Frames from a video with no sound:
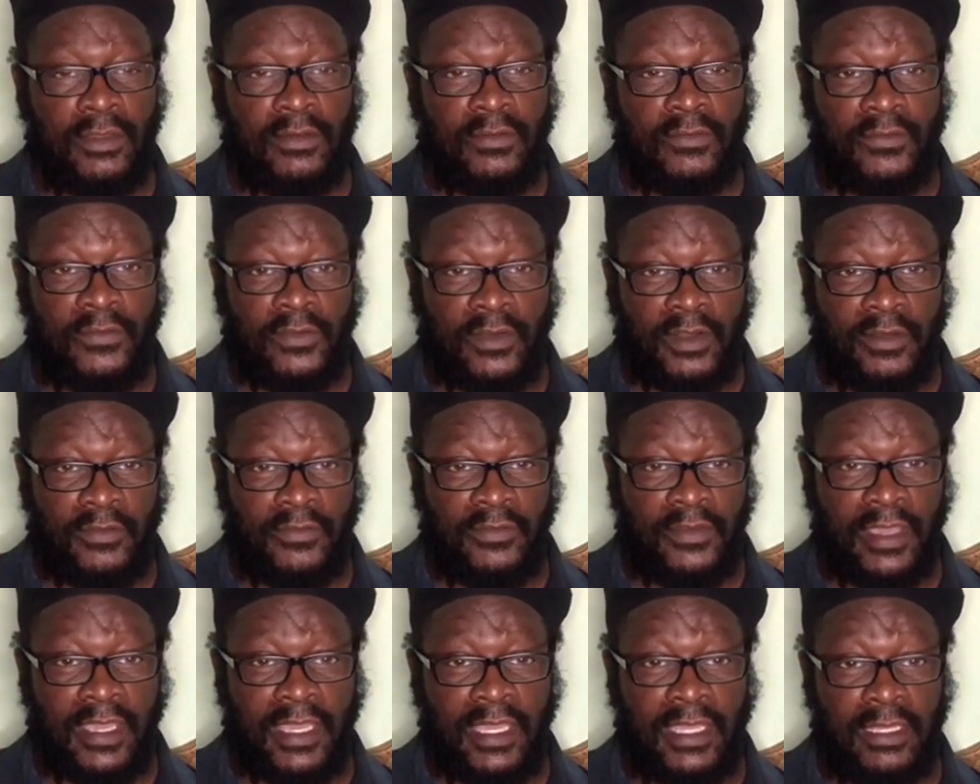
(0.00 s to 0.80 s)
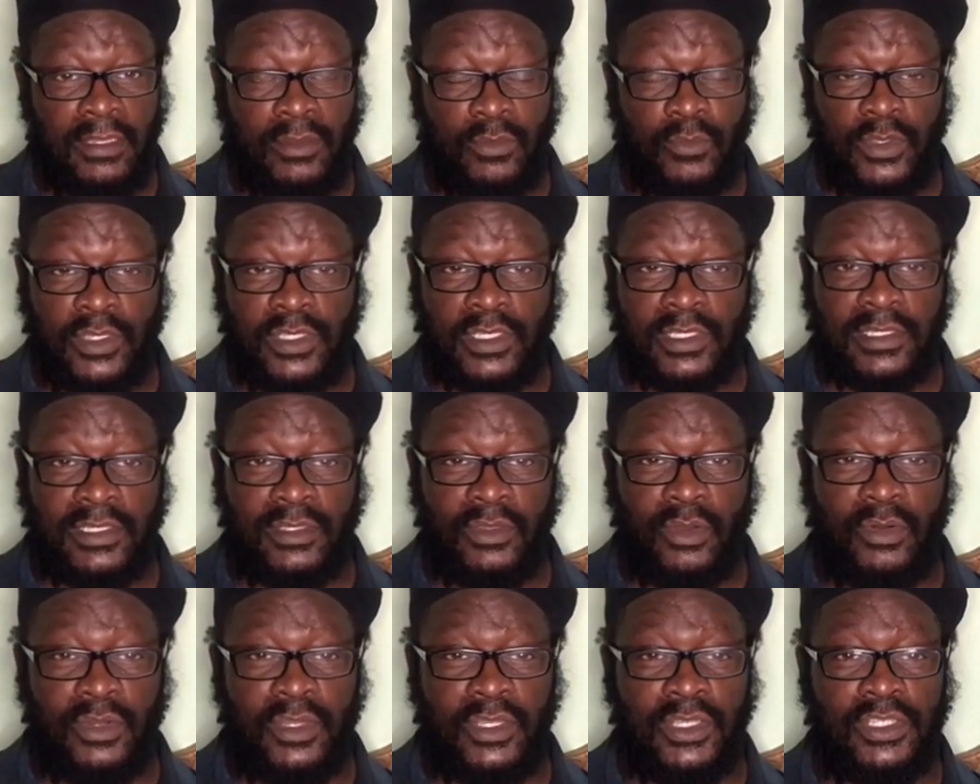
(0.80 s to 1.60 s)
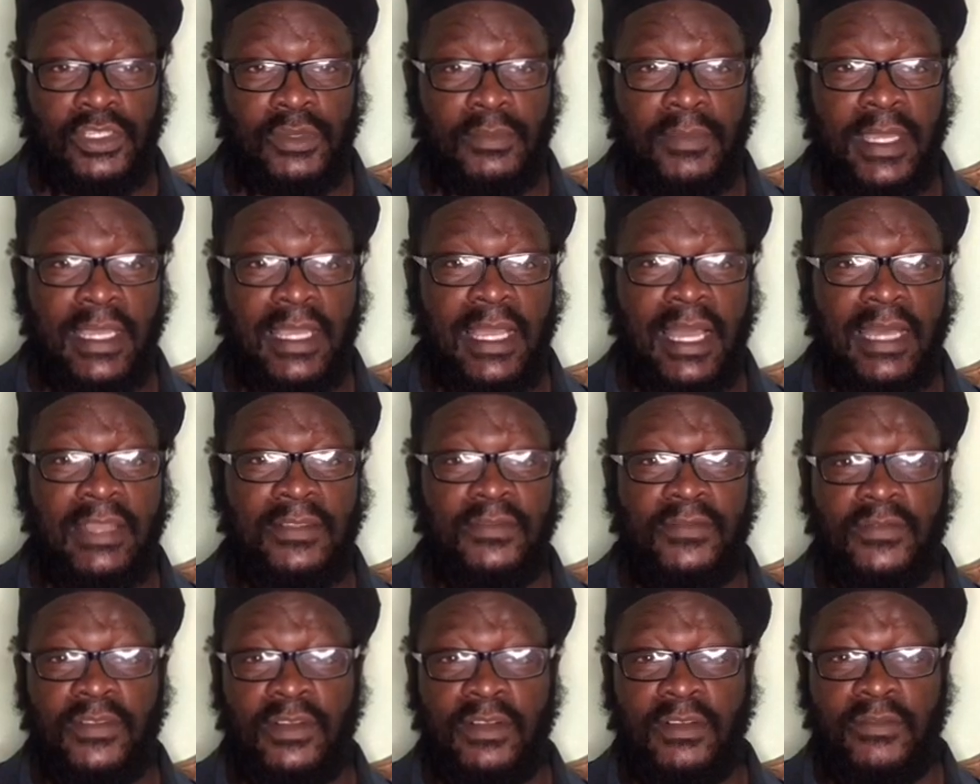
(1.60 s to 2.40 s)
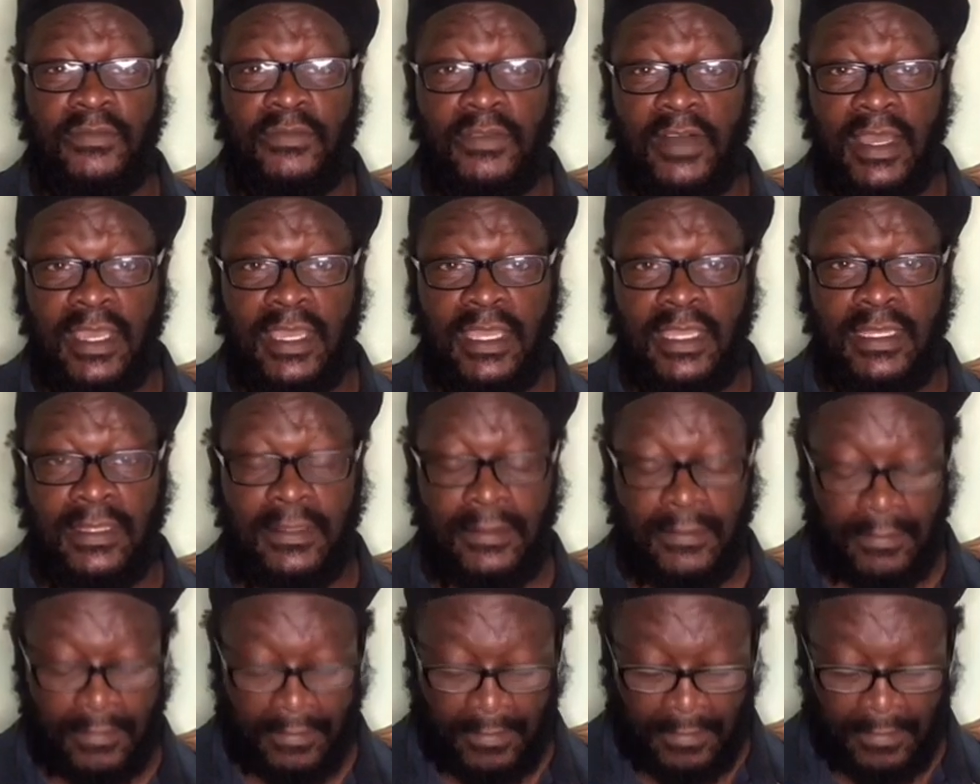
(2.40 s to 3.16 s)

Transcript: Vervain, which is known in Jamaica as vervine,